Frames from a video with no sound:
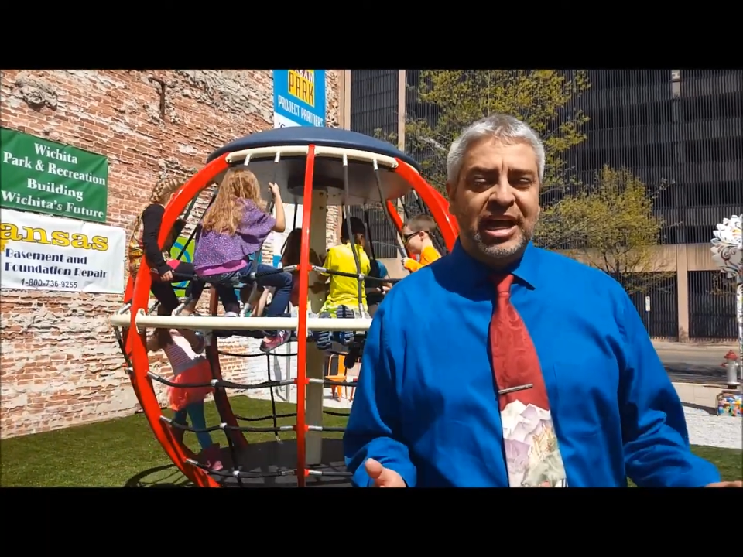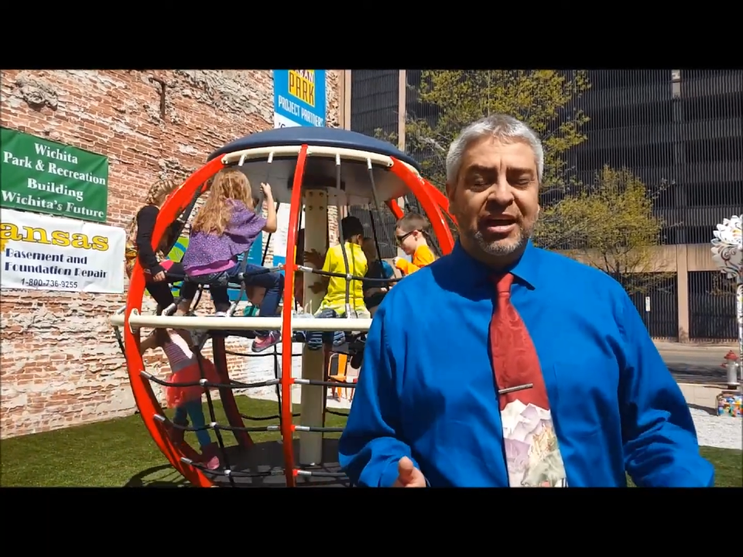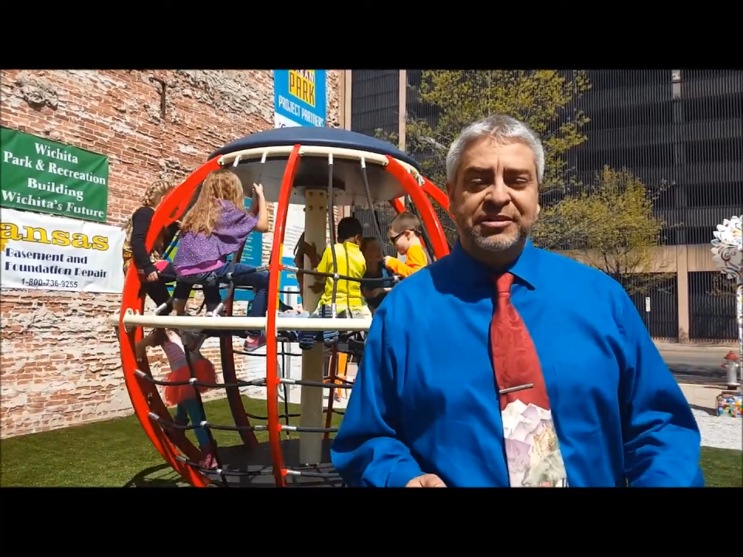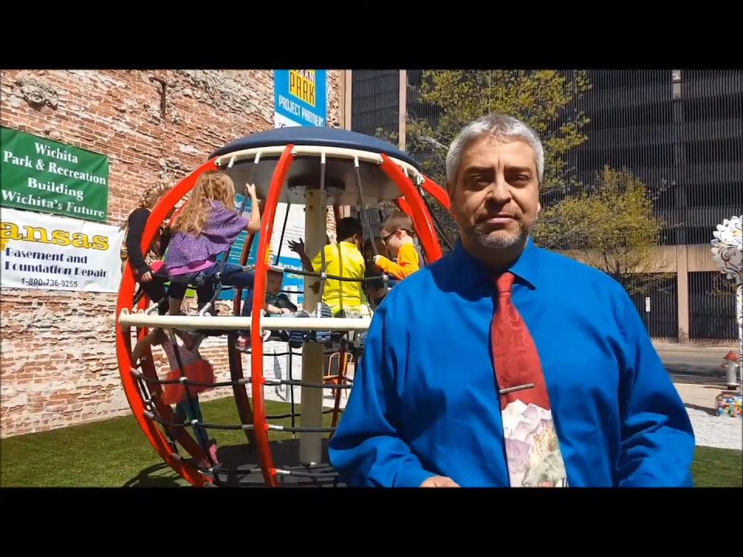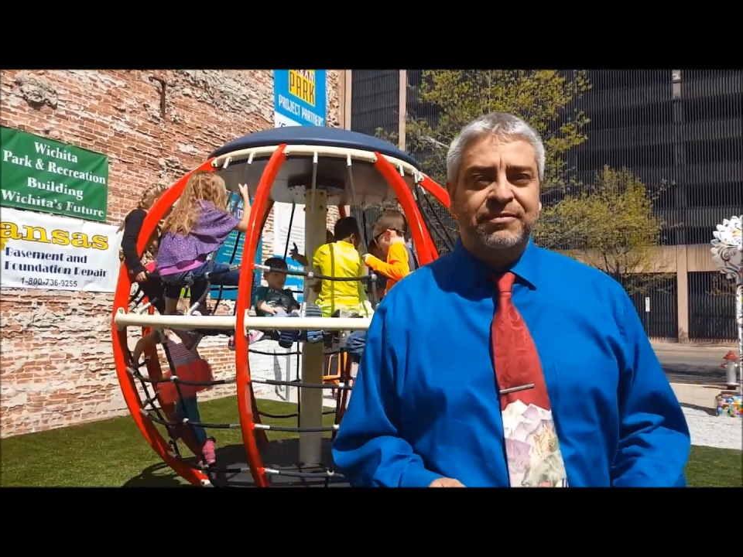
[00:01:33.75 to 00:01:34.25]
to
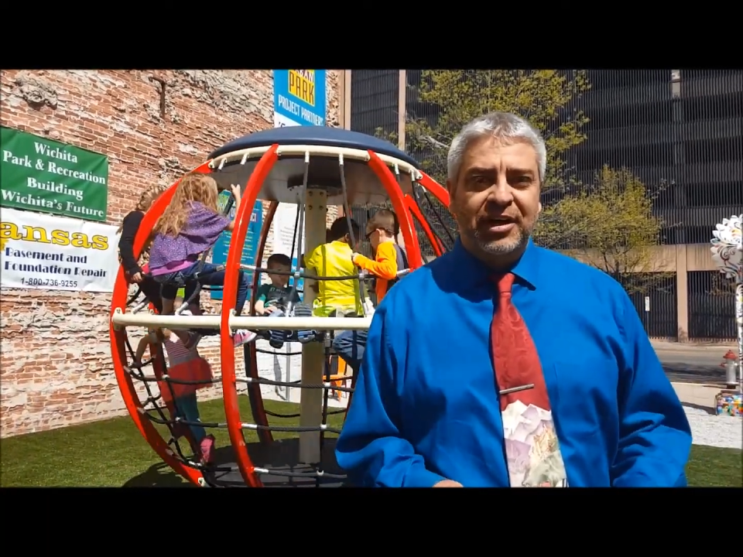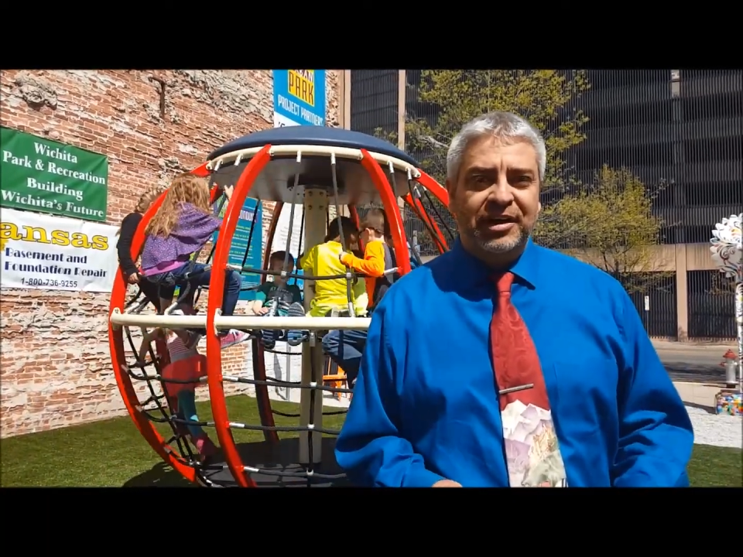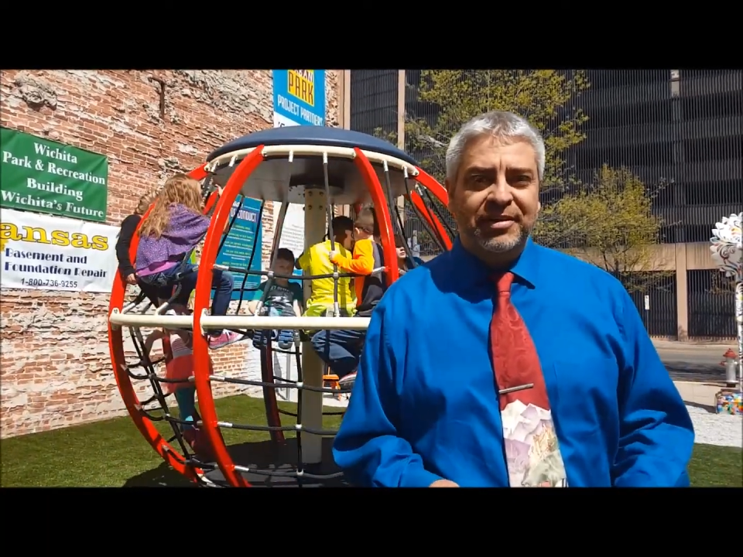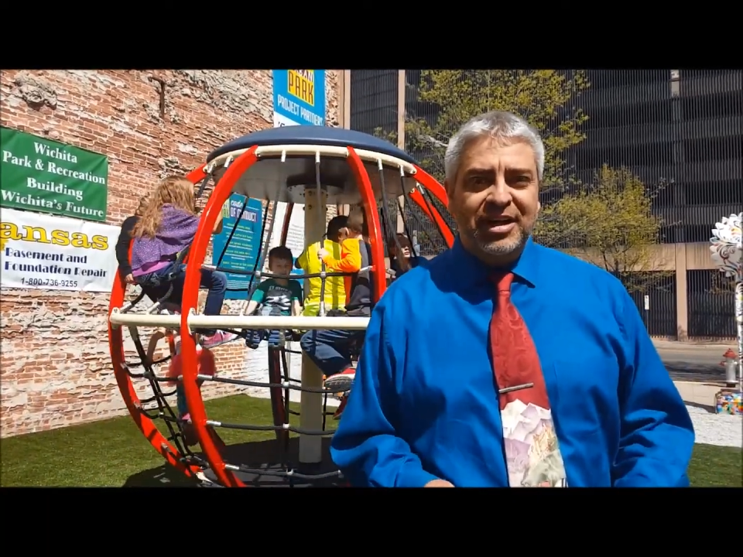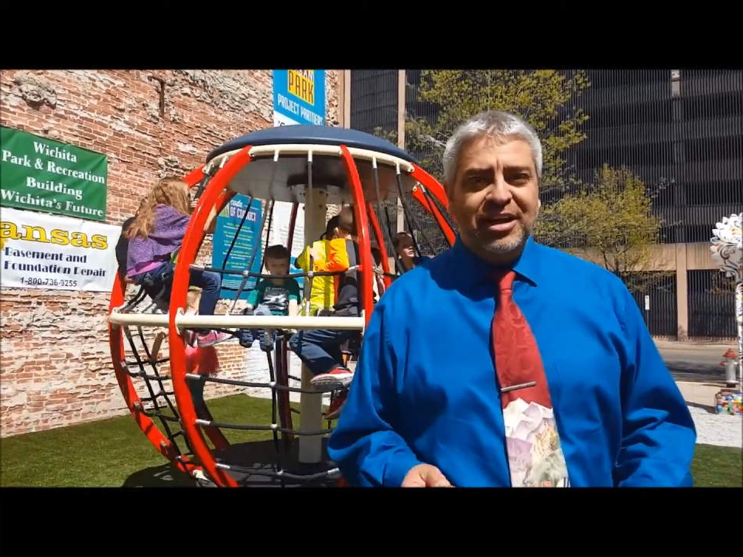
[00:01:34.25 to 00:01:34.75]
have some
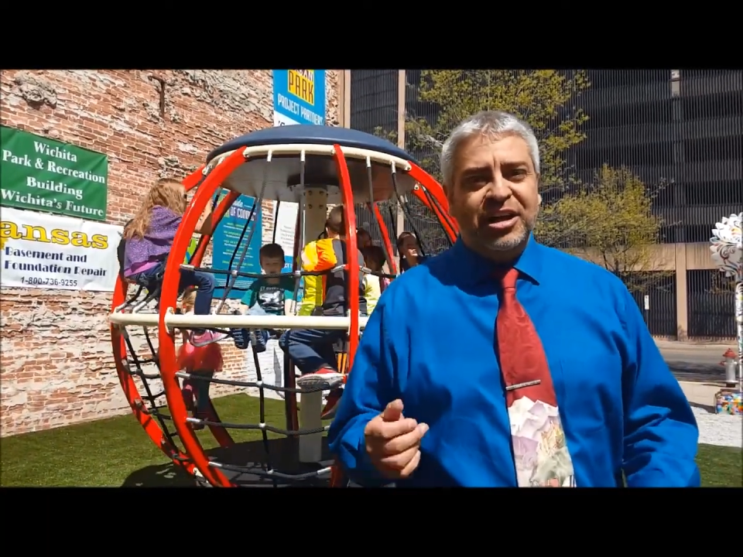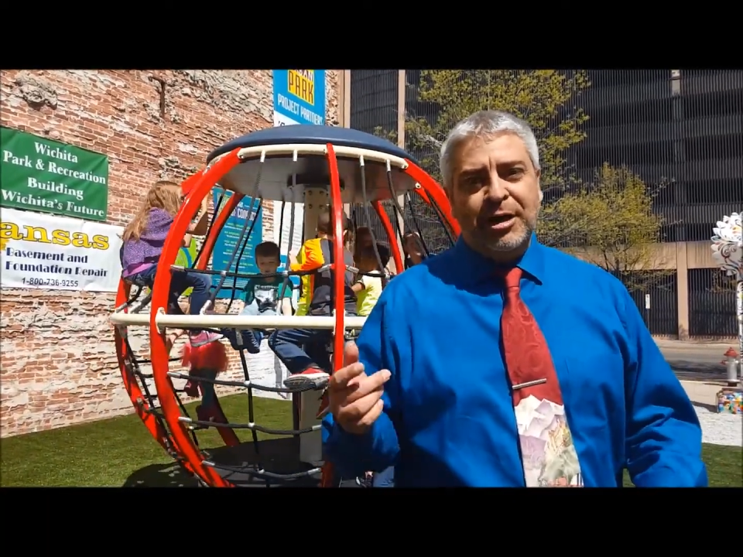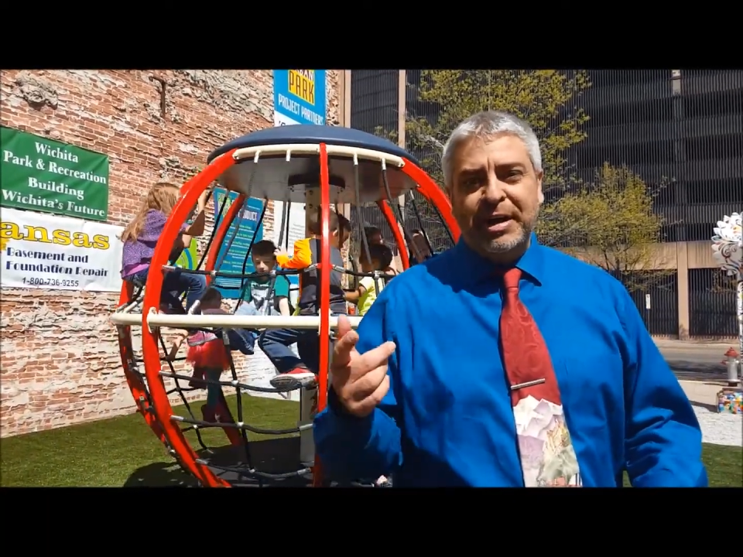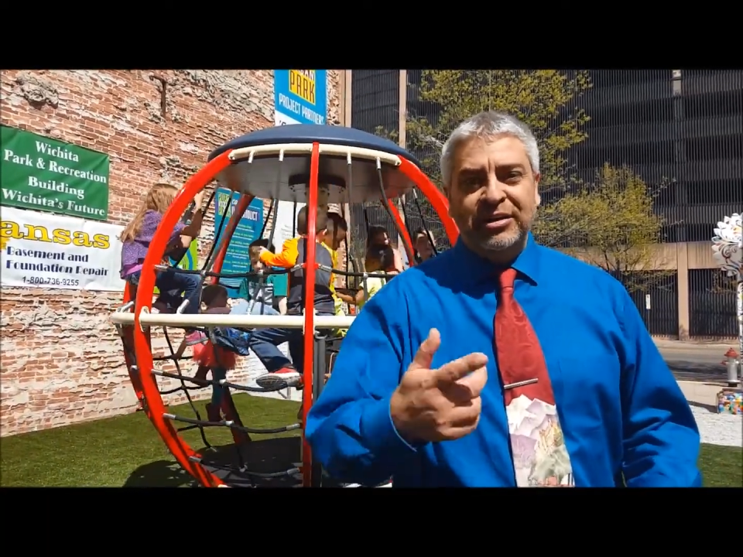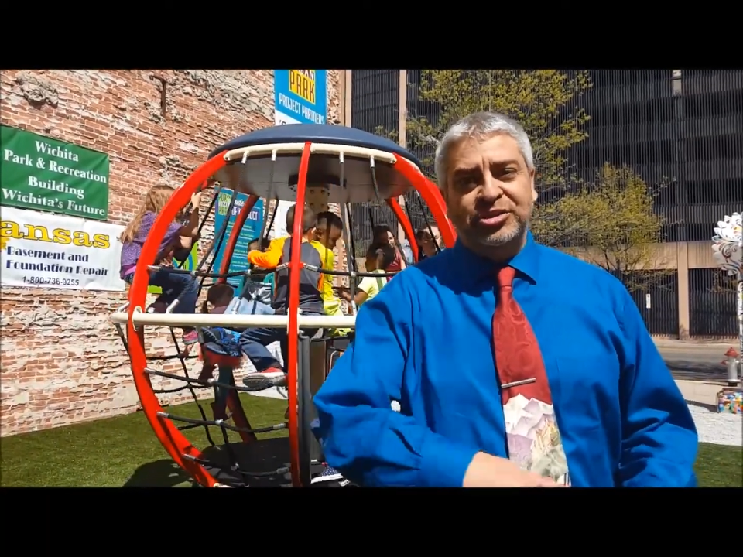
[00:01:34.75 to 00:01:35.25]
fun.
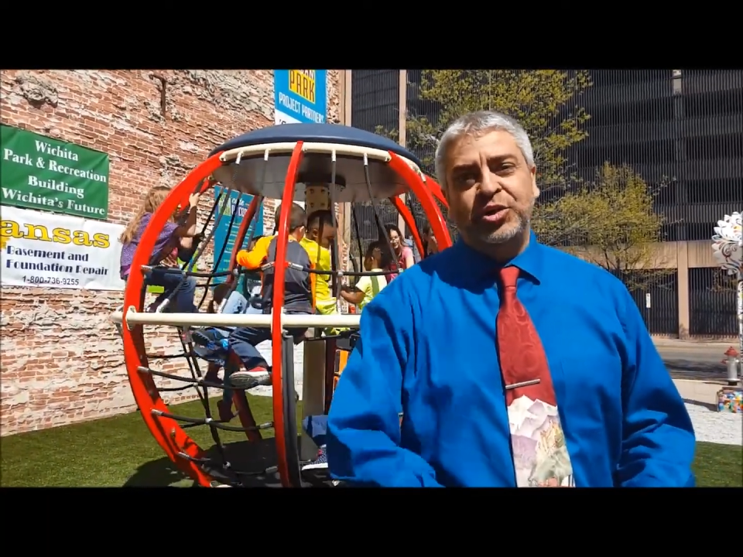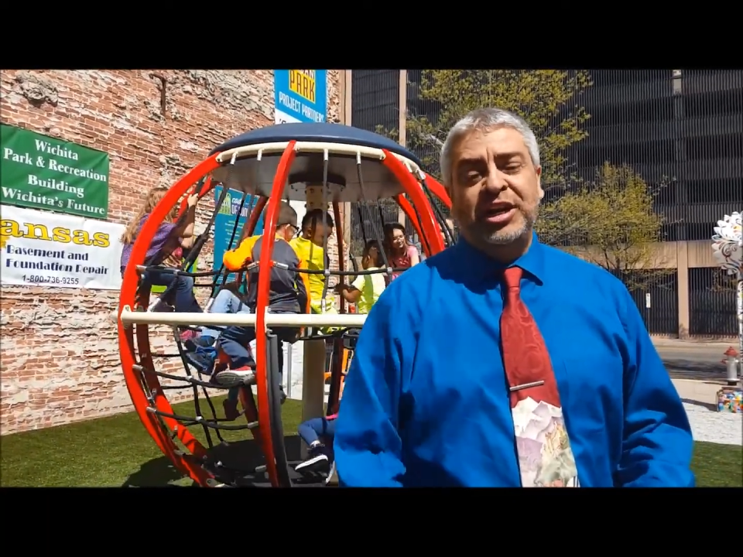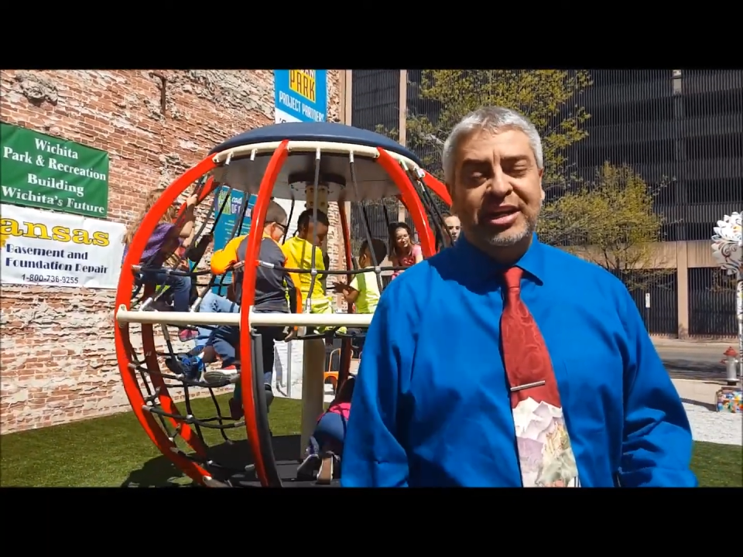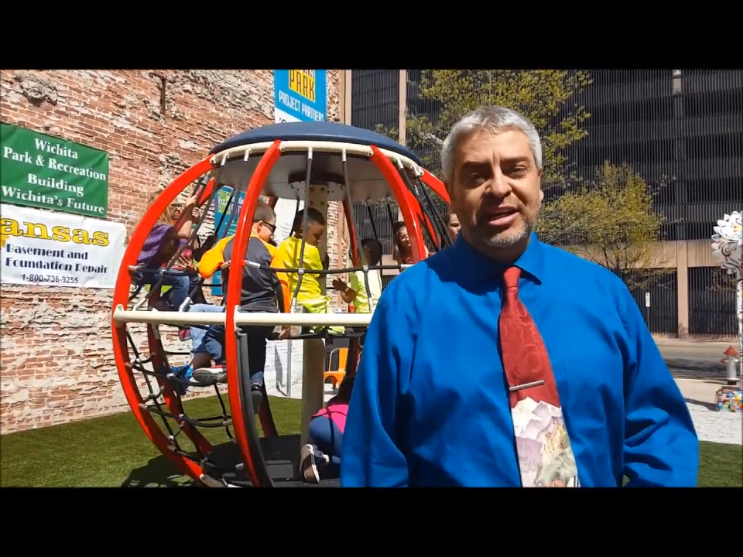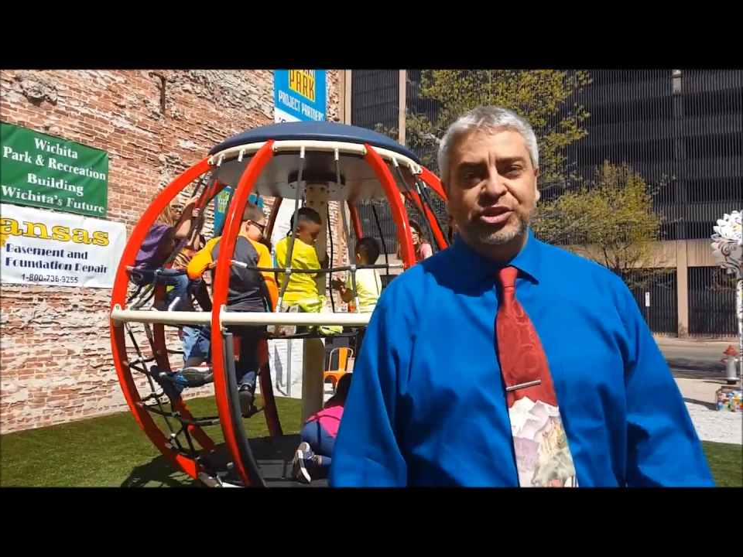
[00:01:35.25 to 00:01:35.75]
Come out and
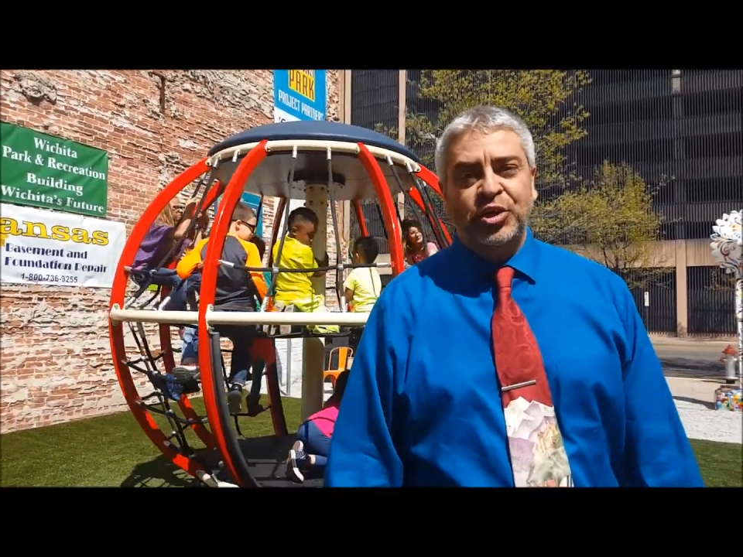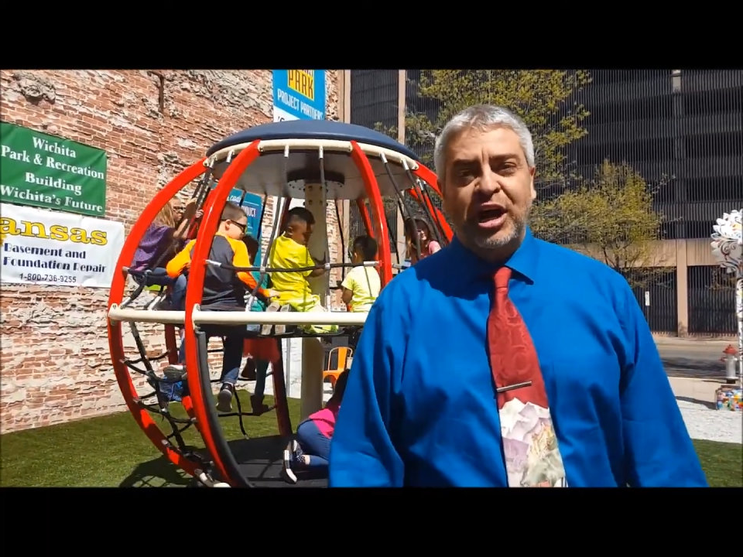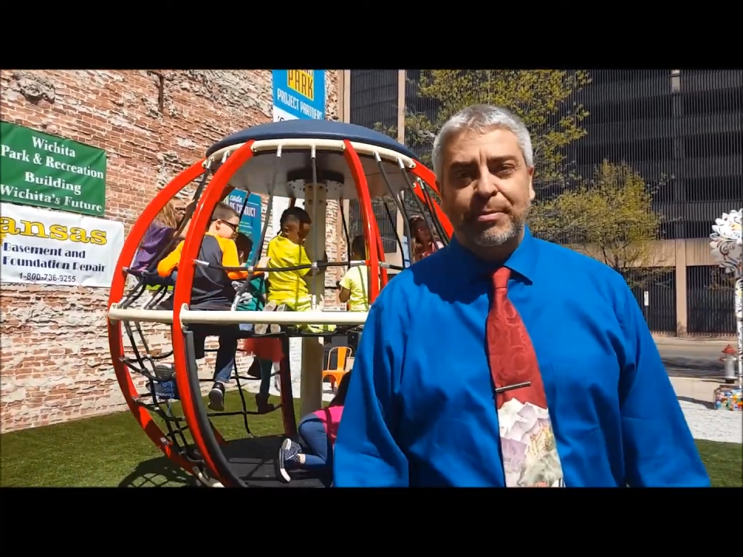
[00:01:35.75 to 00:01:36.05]
enjoy, enjoy